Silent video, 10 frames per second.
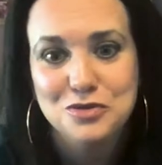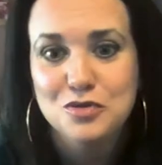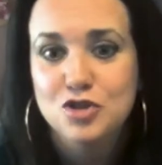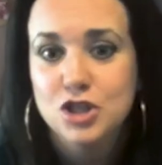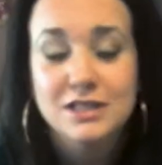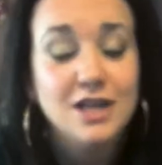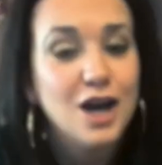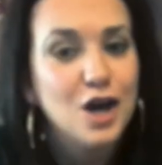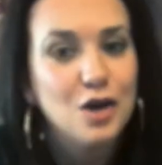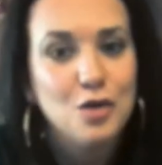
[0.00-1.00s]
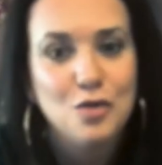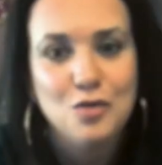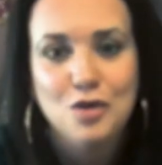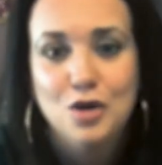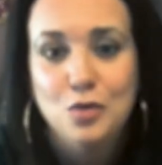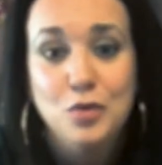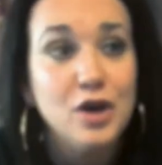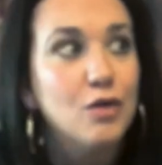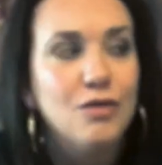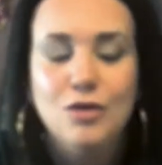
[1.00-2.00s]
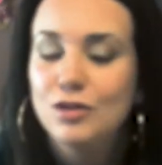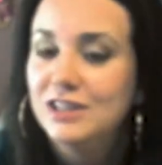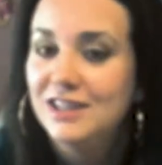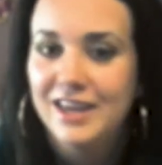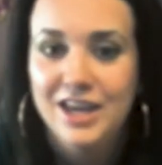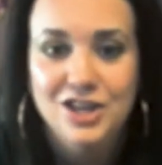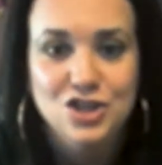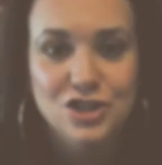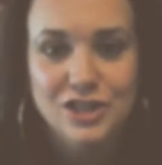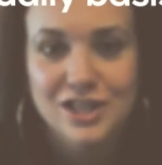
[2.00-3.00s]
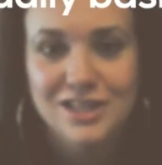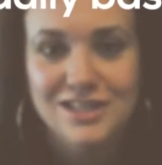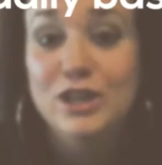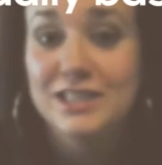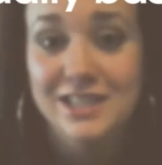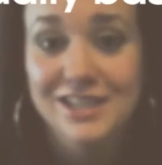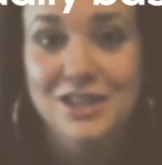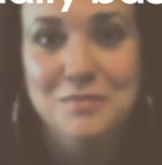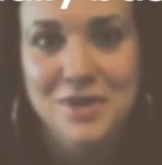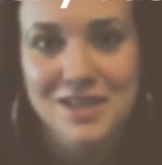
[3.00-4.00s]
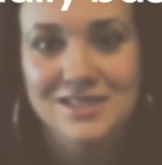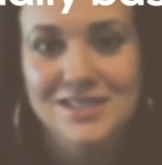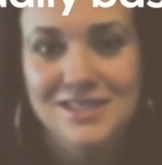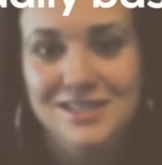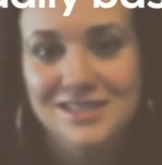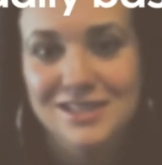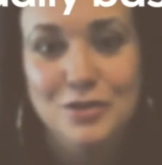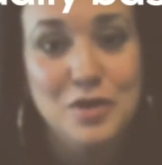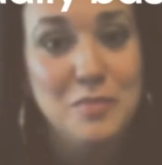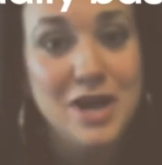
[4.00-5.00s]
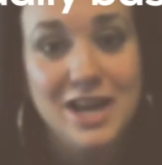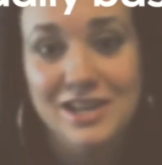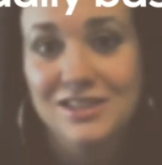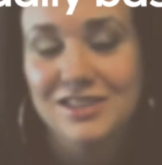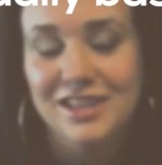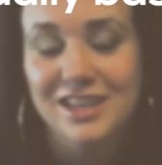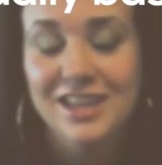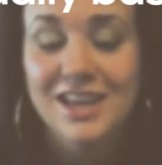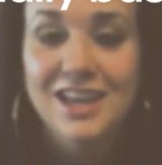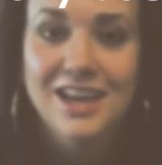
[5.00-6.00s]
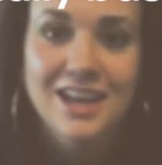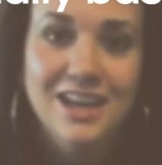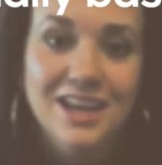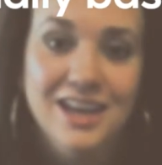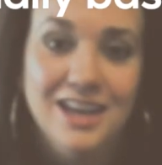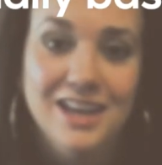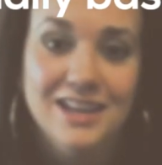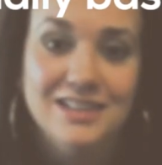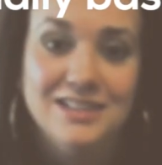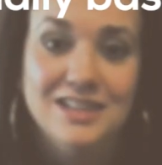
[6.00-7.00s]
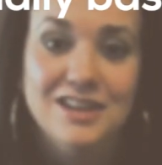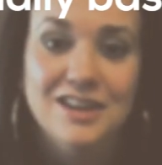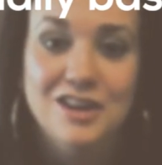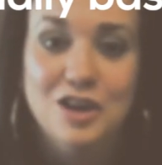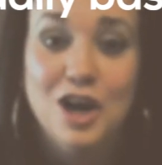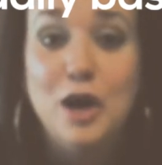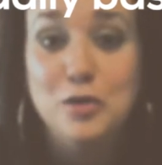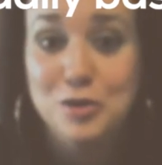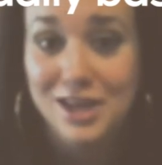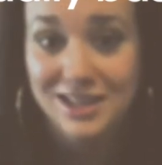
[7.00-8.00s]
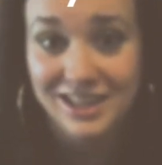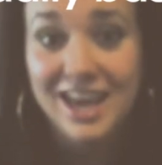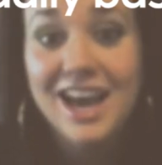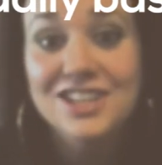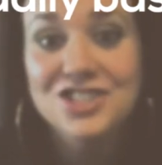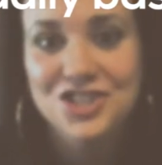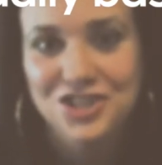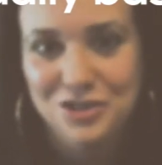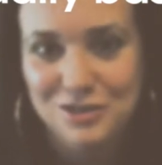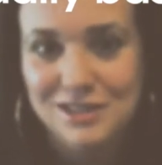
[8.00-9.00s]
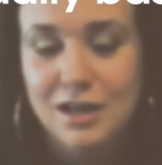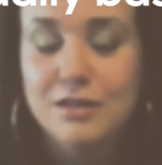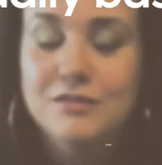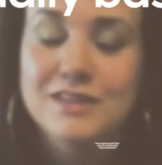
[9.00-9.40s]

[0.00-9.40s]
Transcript: you just how we all engage in it on a daily basis automatically, and how you can catch yourself